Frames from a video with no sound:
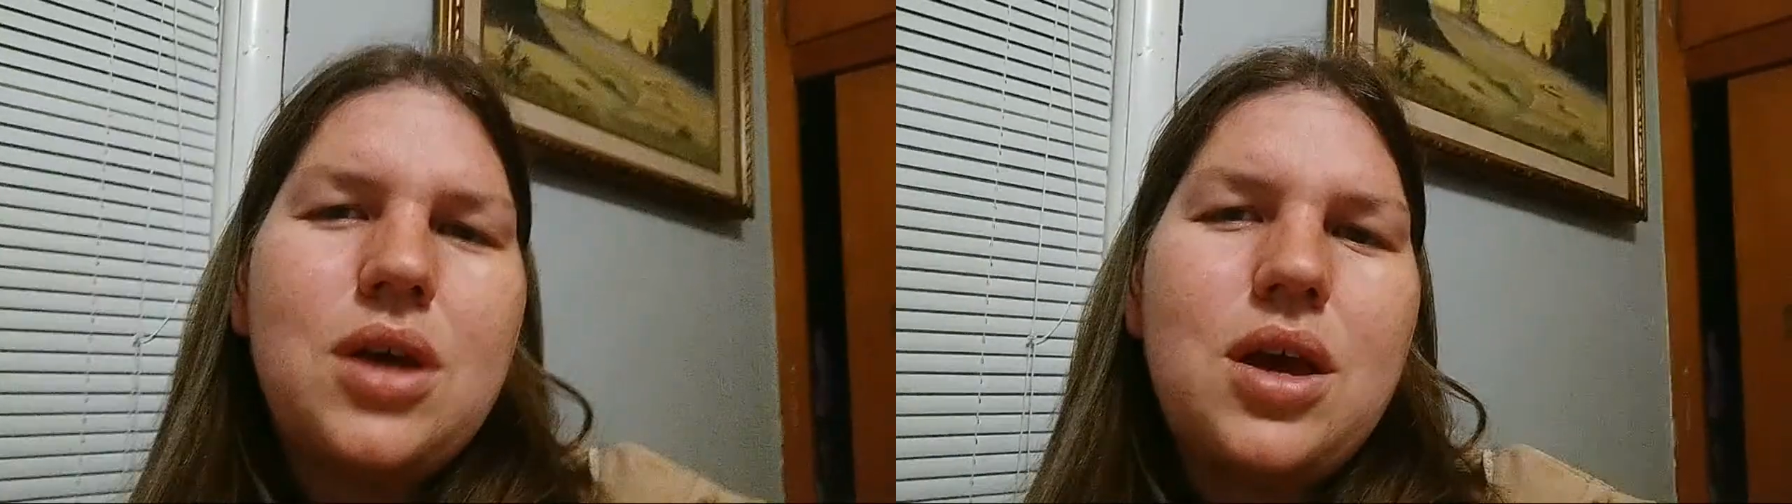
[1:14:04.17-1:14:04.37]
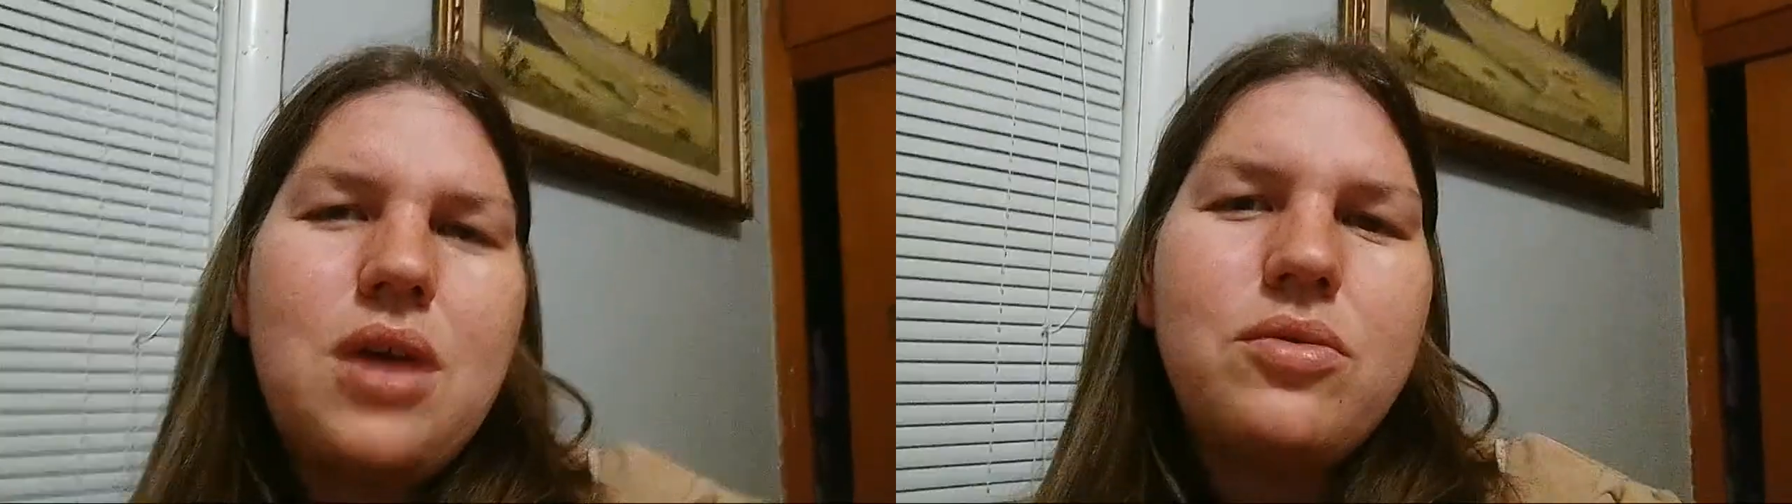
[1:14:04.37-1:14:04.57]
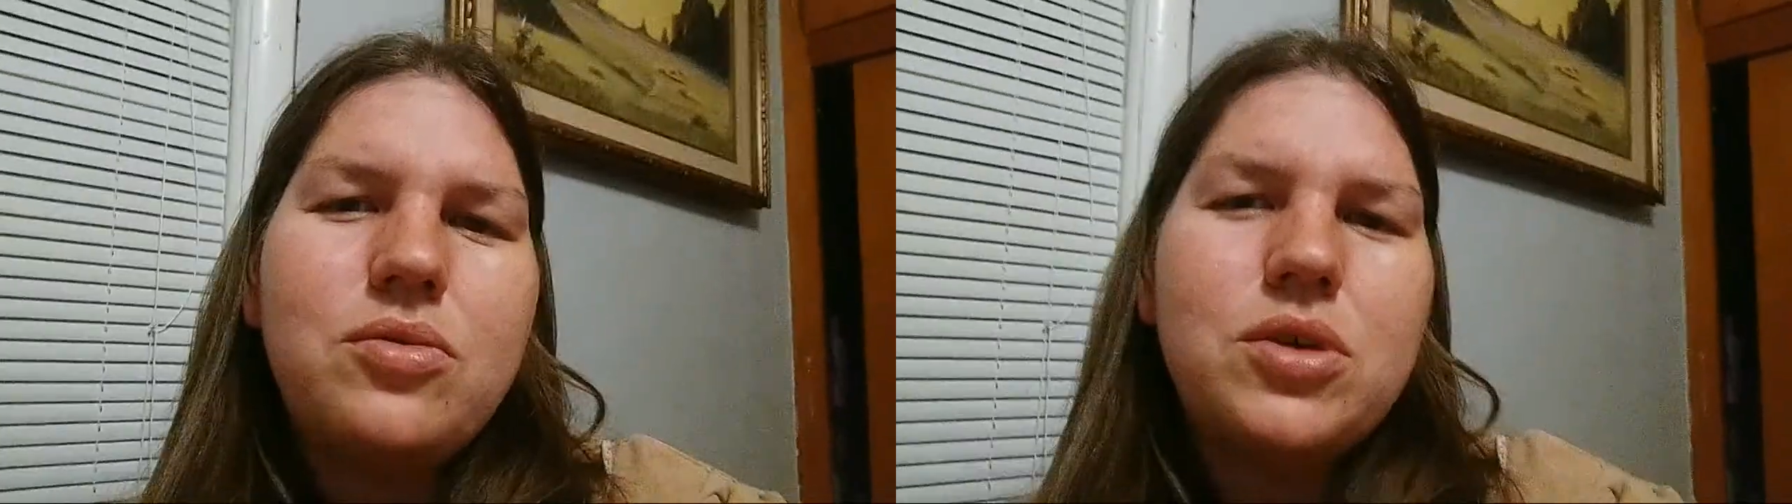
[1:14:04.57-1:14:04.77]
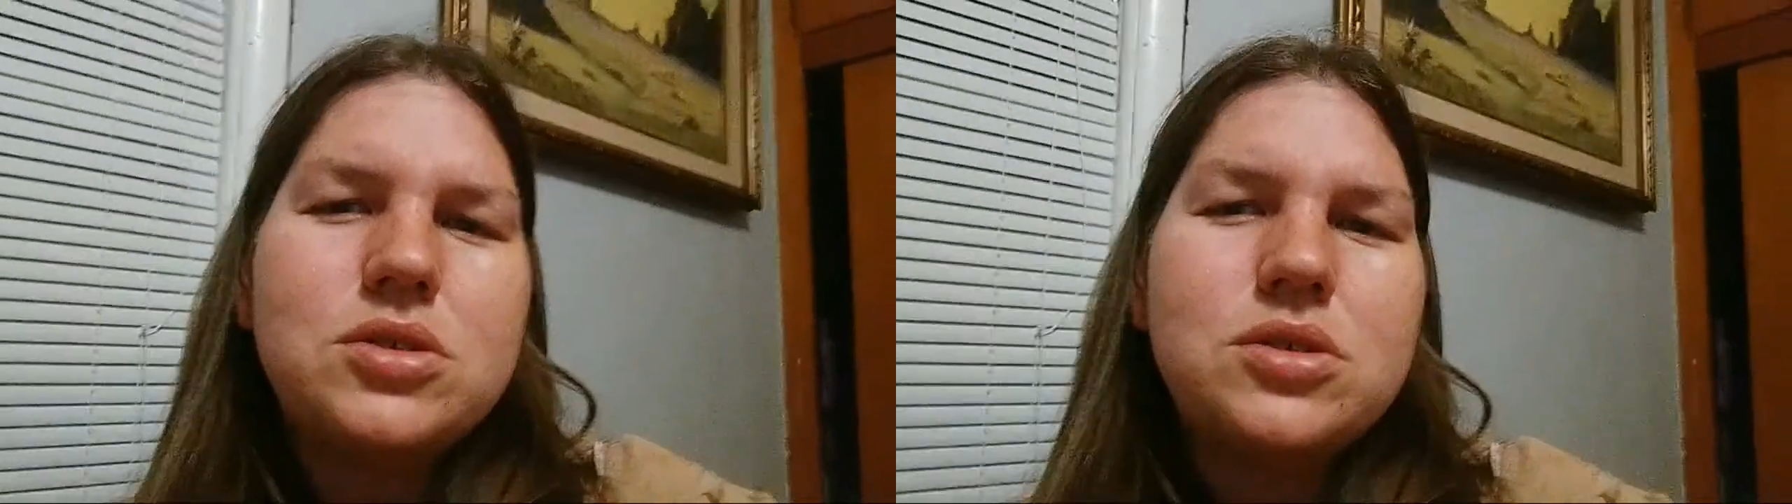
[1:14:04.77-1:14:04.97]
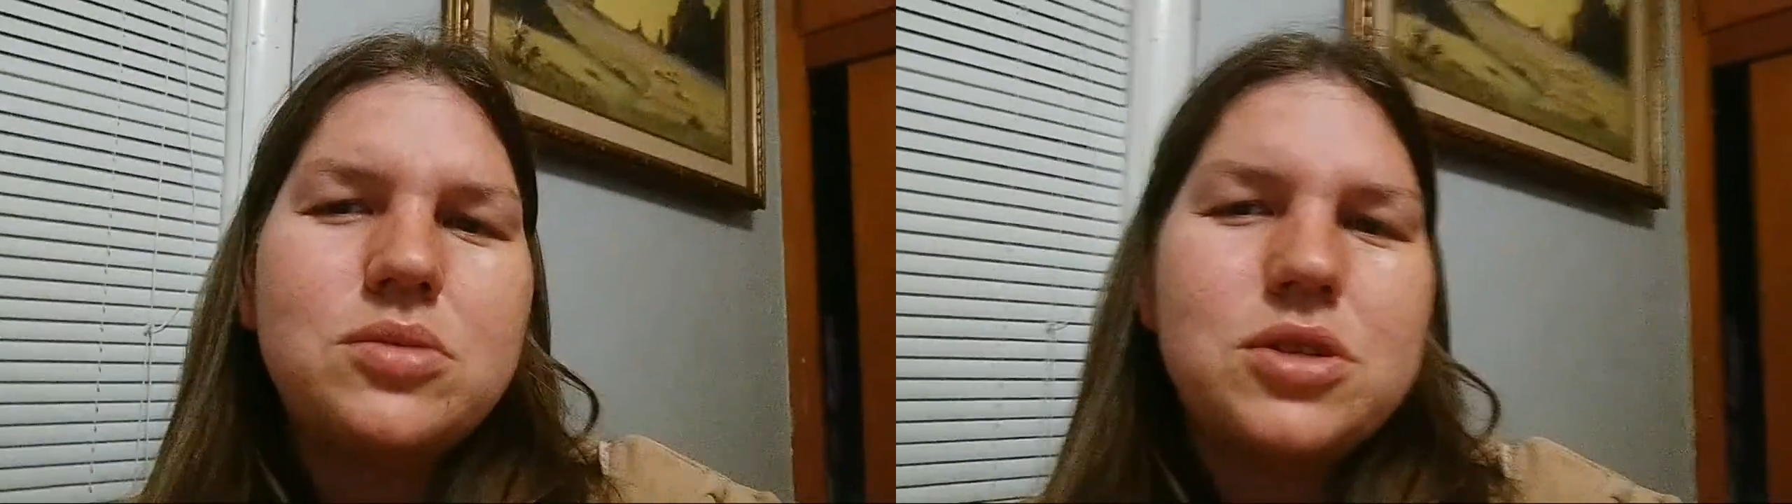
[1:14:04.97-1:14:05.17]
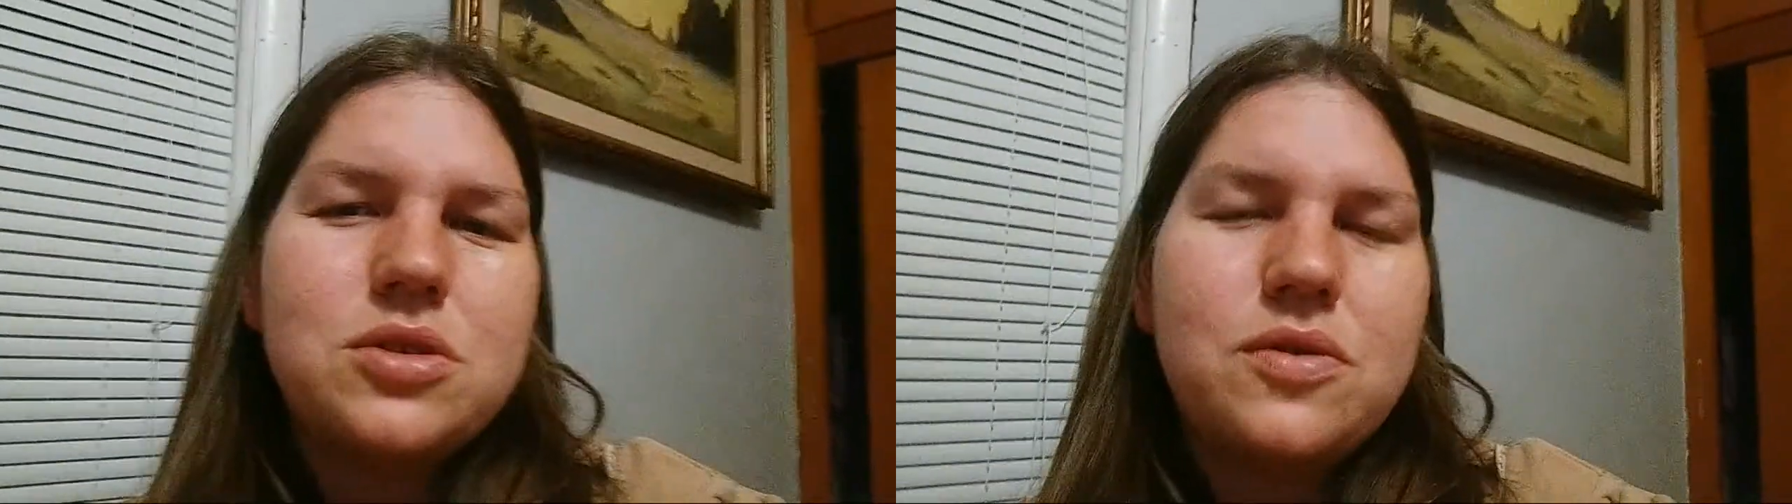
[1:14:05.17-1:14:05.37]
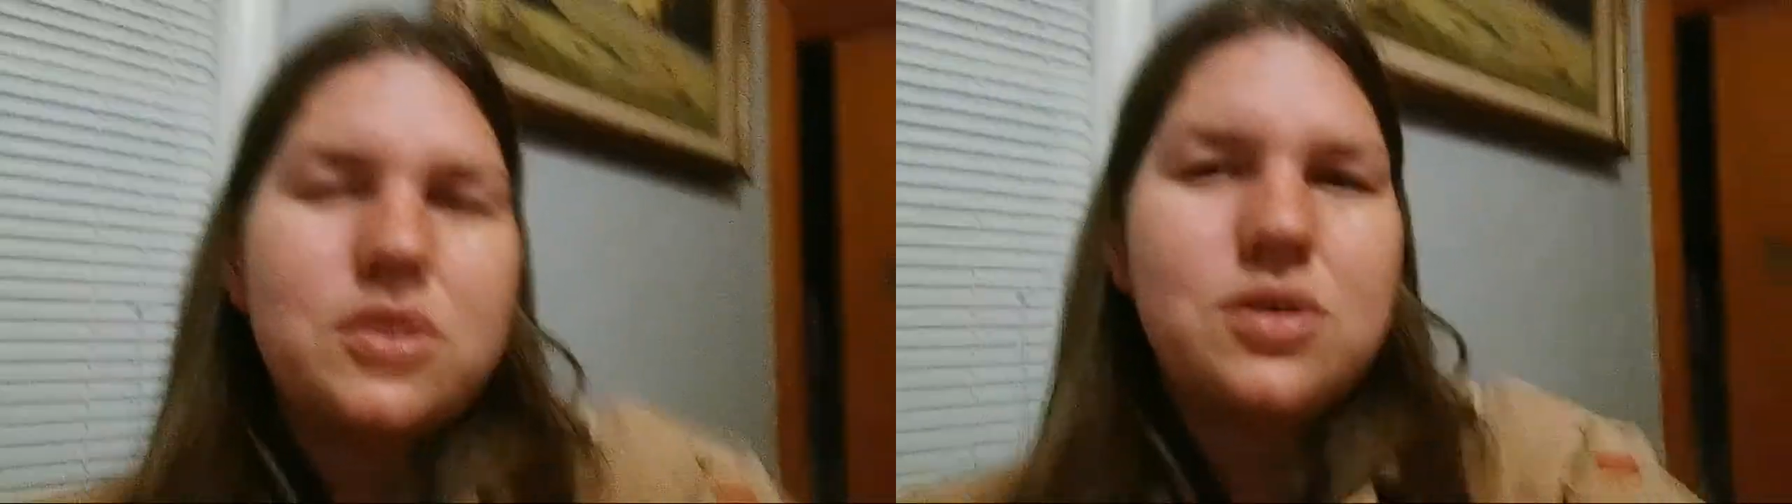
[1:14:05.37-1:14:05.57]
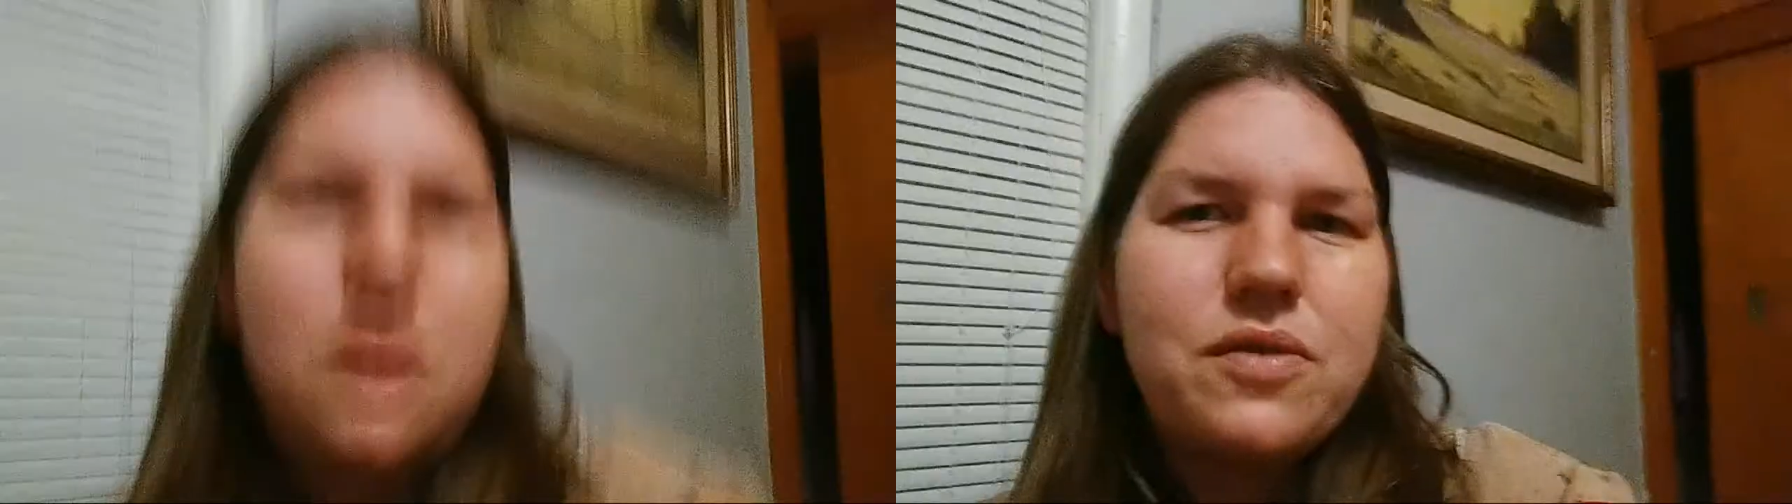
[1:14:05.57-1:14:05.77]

haven't watched too much of his stuff.